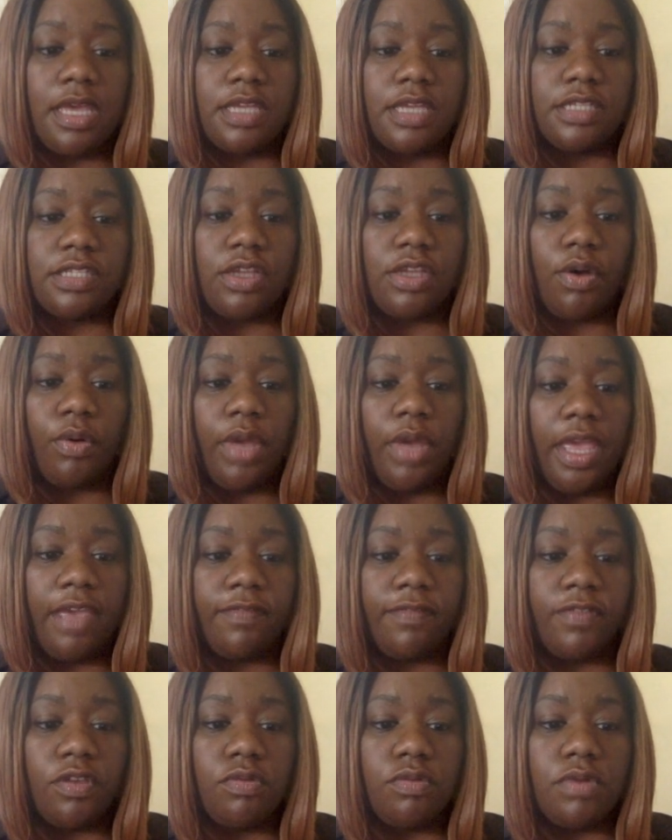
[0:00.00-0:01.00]
So
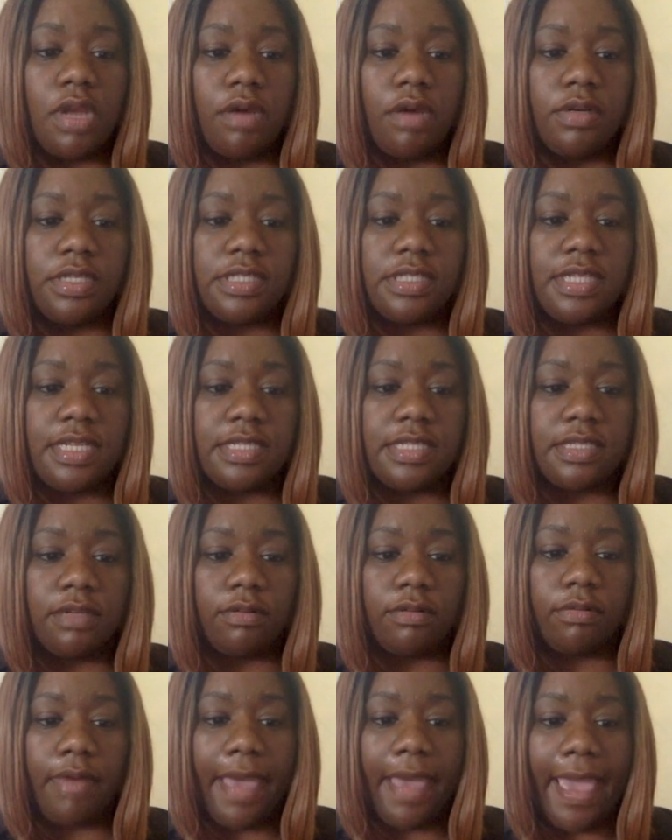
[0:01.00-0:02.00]
if you notice these
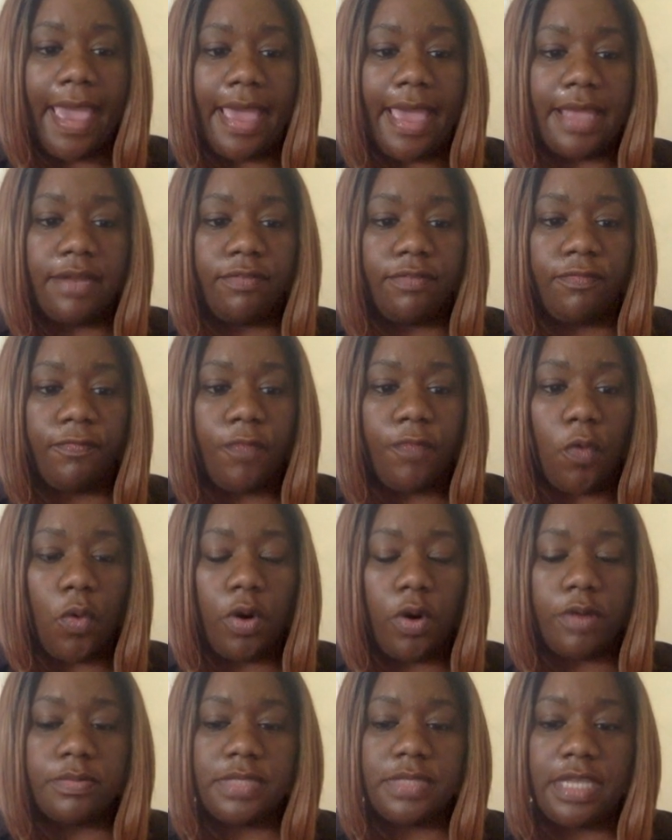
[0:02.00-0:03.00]
little at
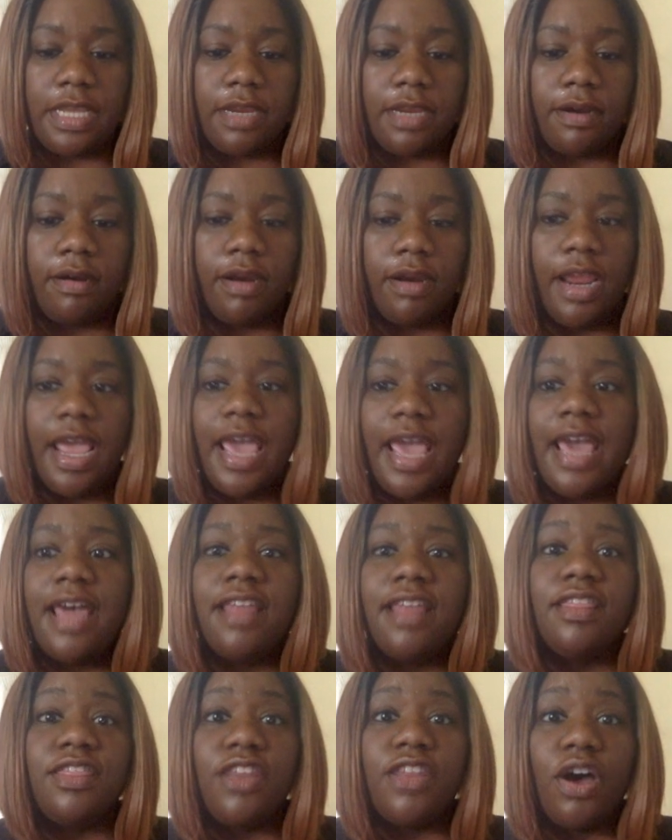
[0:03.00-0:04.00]
forms here,
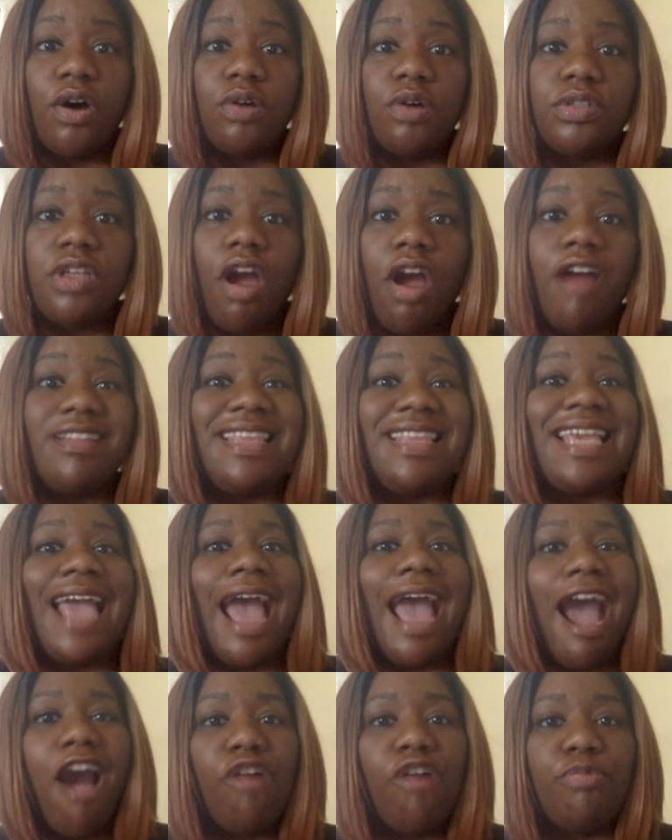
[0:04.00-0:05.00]
those are the
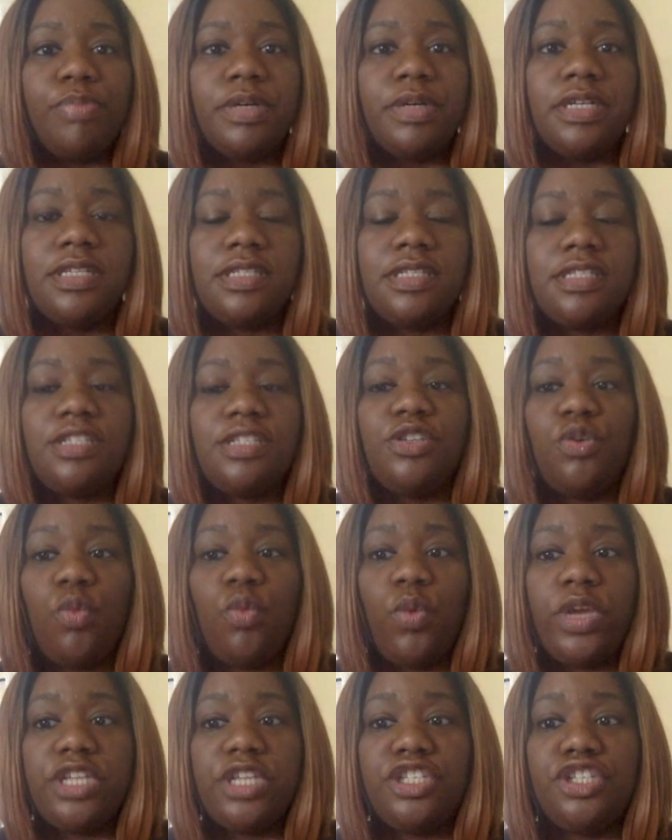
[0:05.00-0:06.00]
outputs to
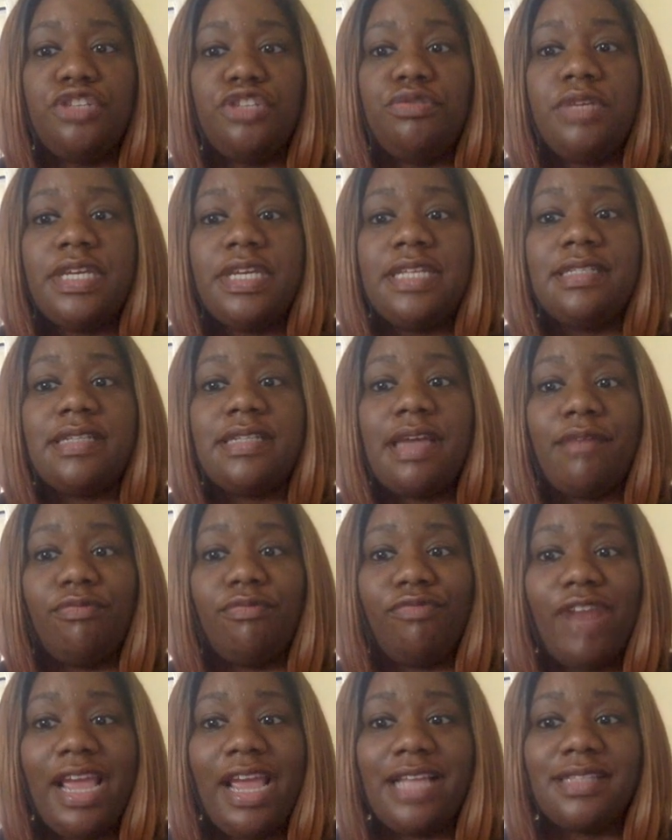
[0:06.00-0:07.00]
which you can
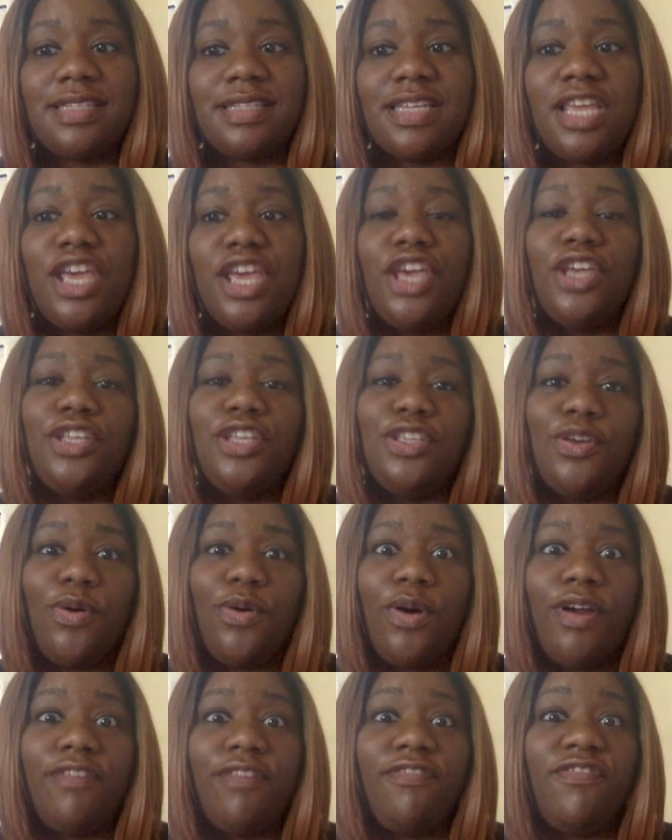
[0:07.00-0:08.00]
direct
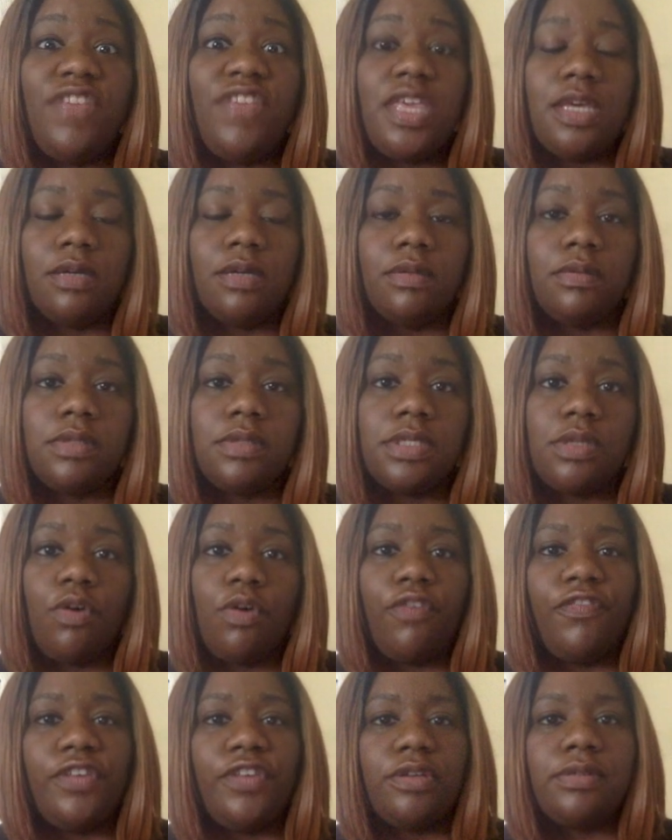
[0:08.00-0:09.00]
your fields or
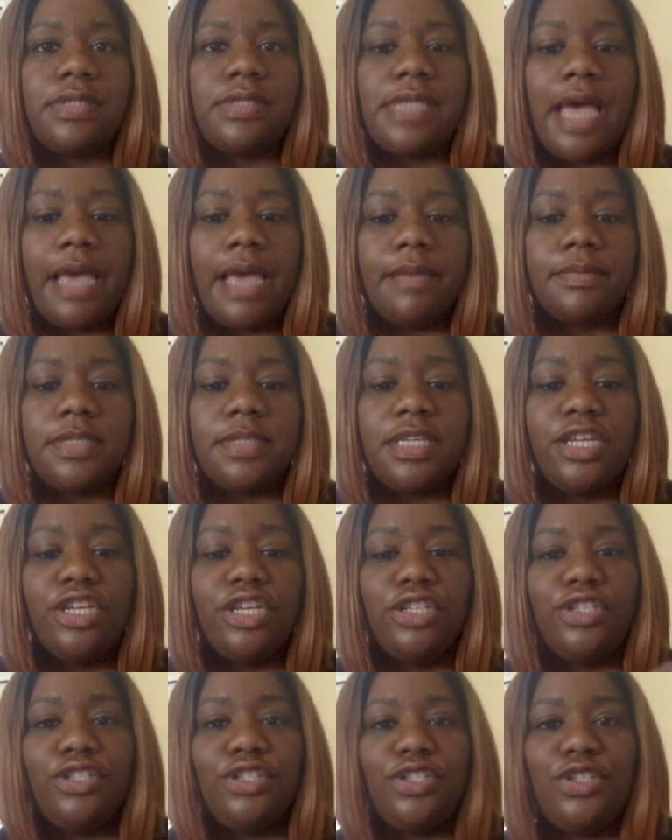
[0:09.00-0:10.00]
field types
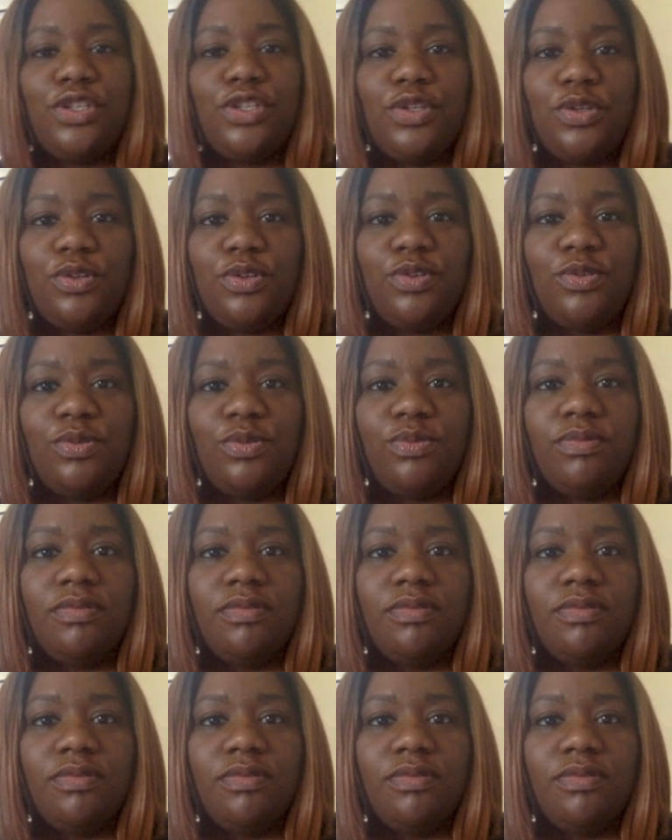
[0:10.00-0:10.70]
to